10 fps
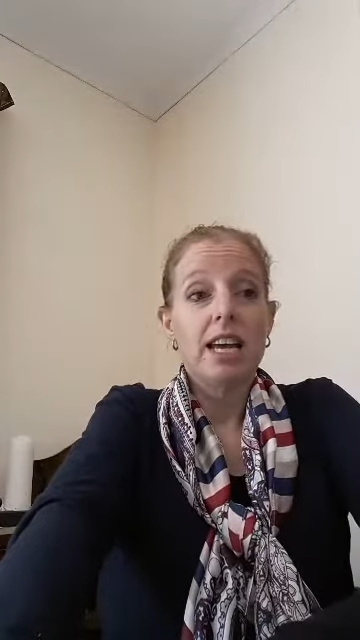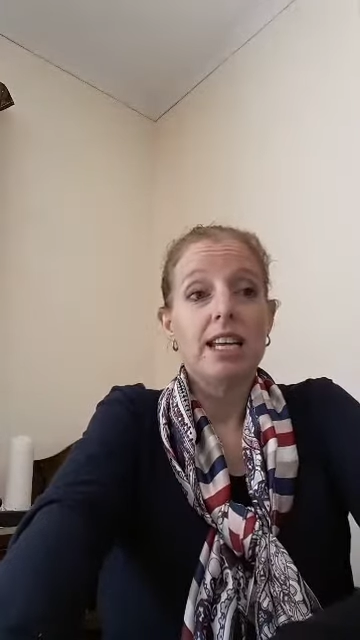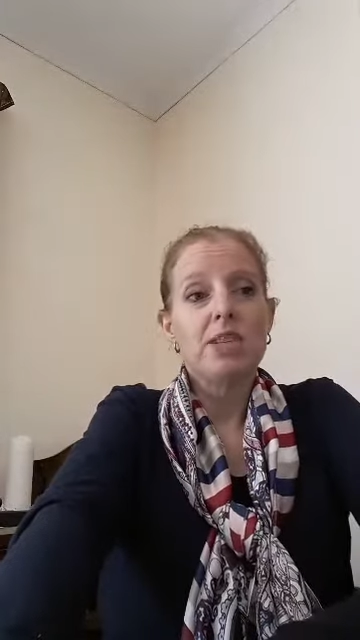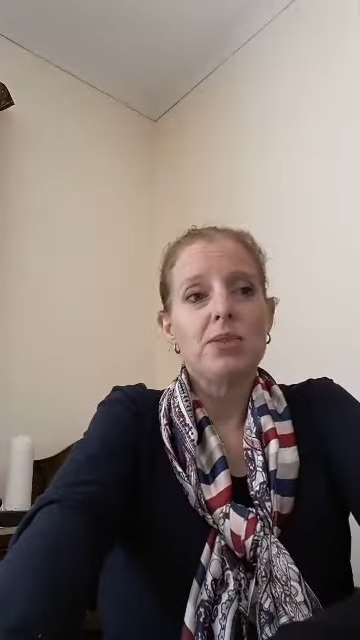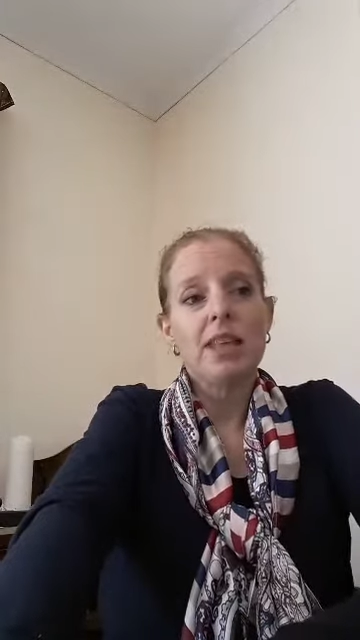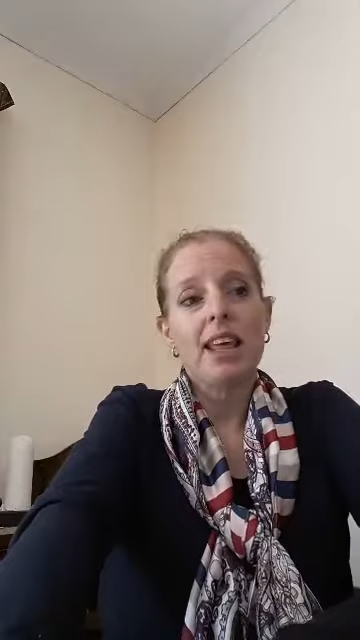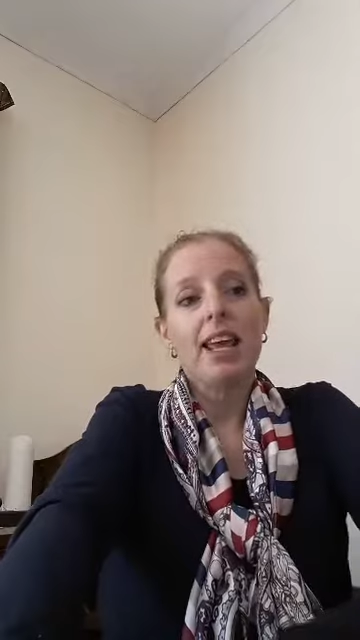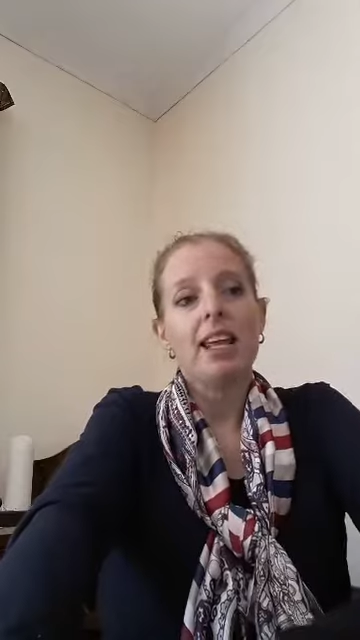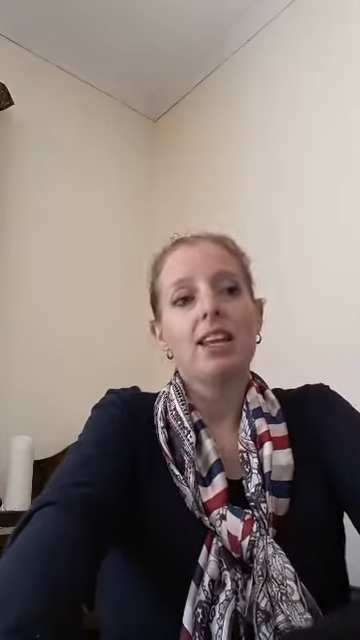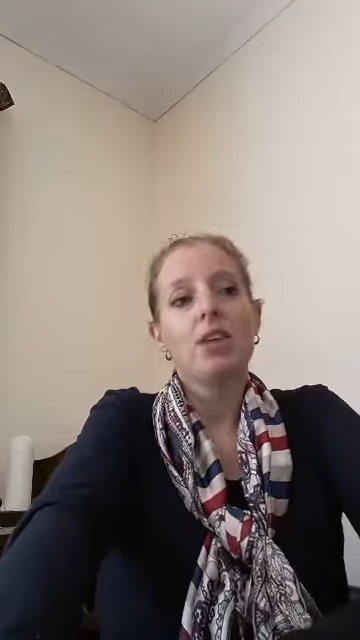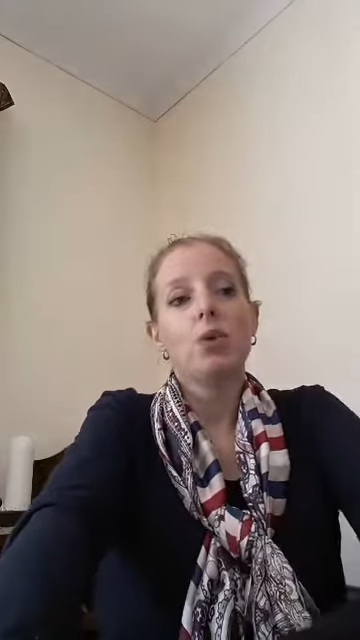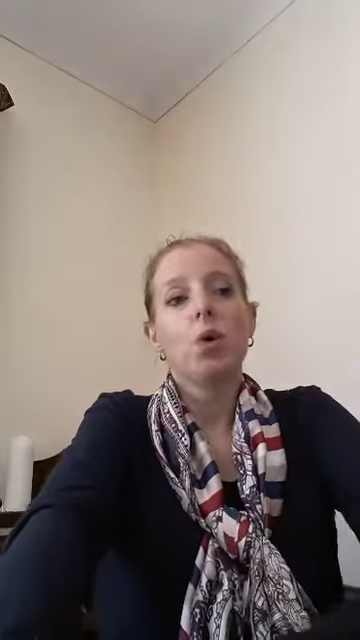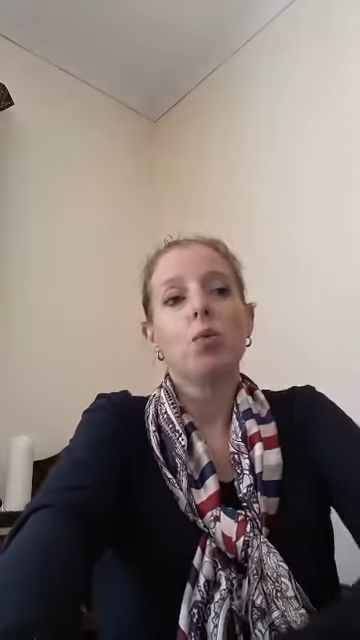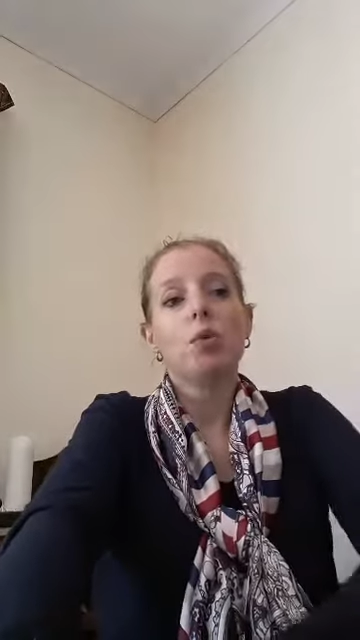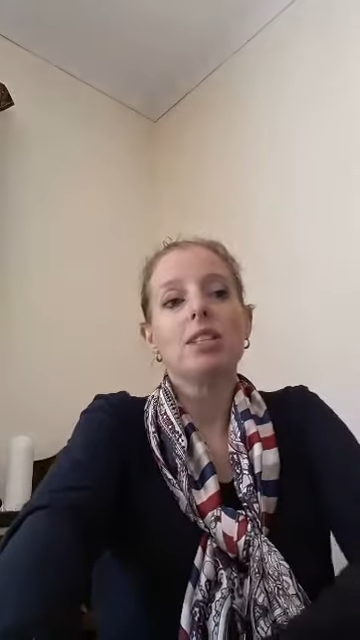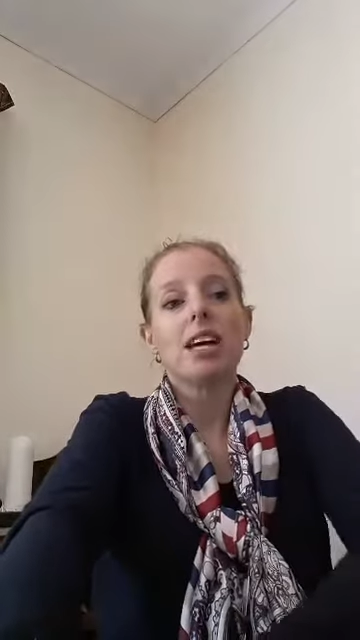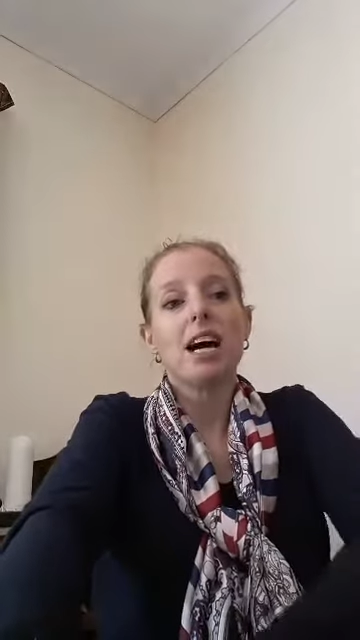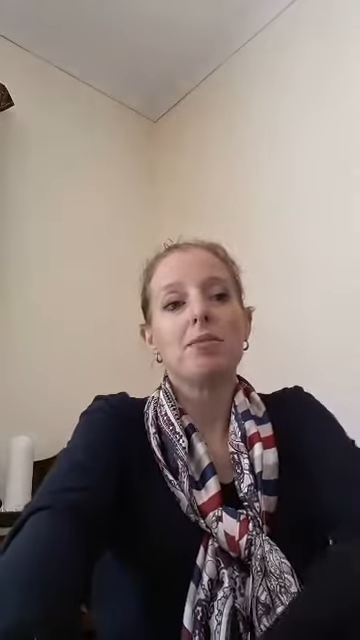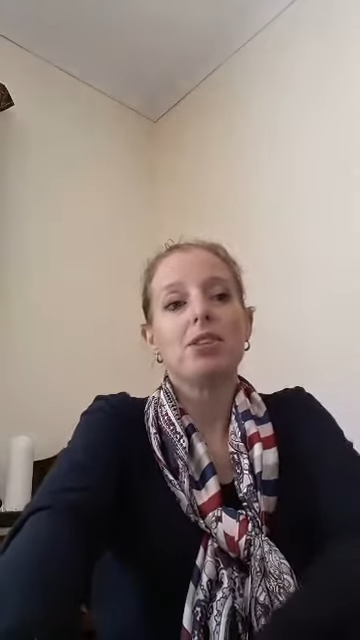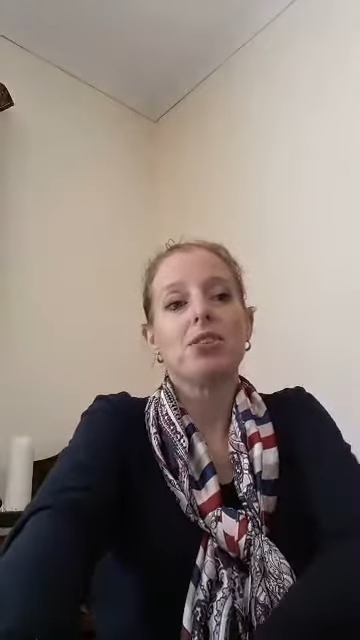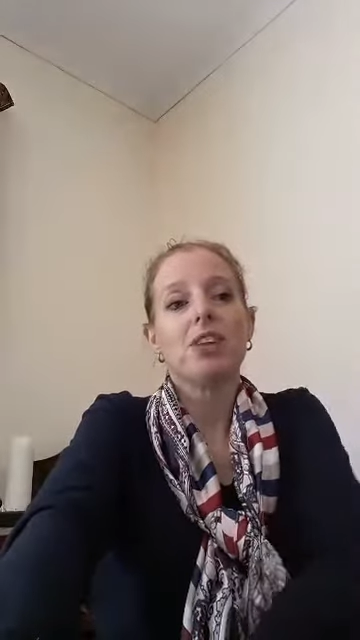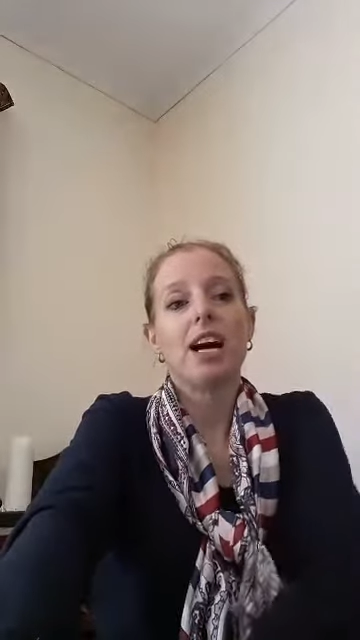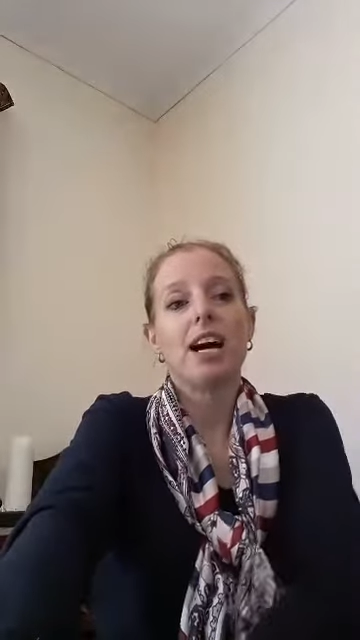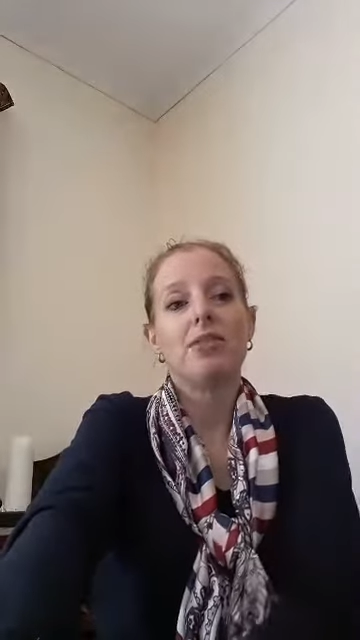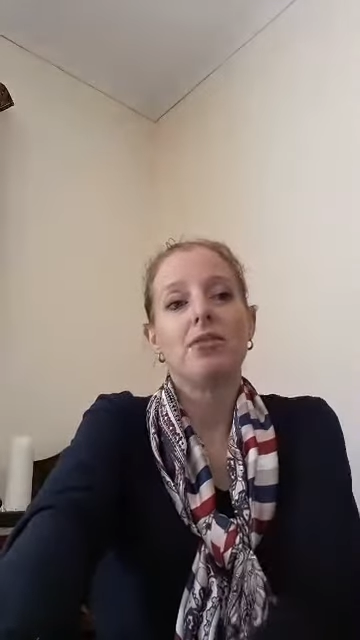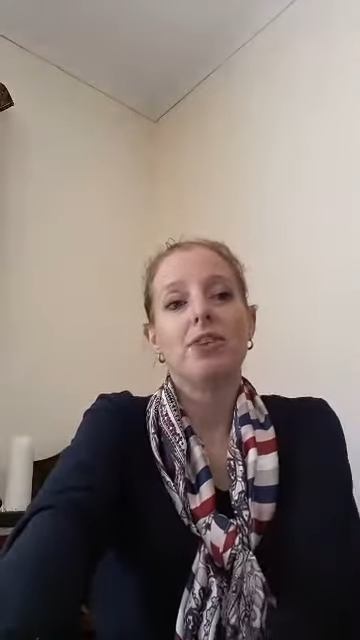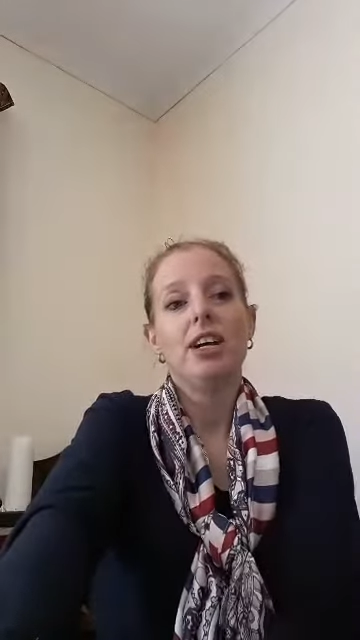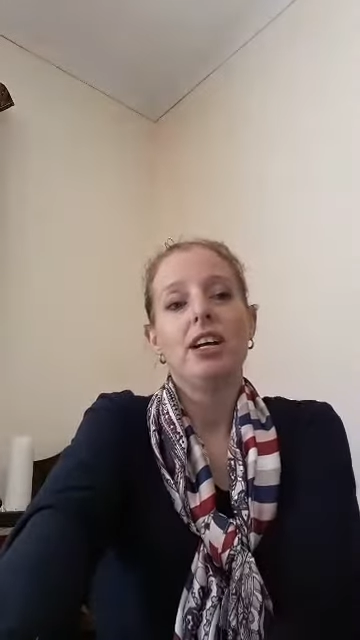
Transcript: It is in the normal times of life